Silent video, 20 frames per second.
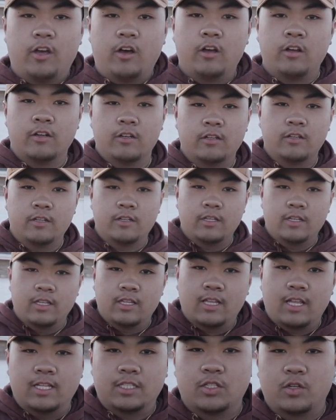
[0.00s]
y'all,
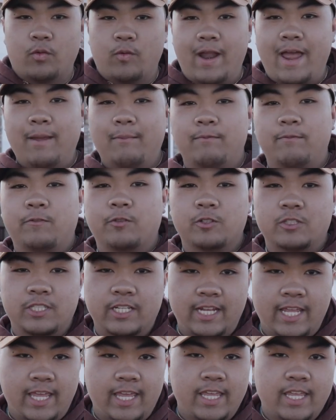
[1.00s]
that's a wrap for
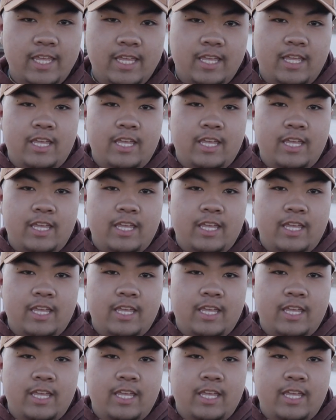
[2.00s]
today.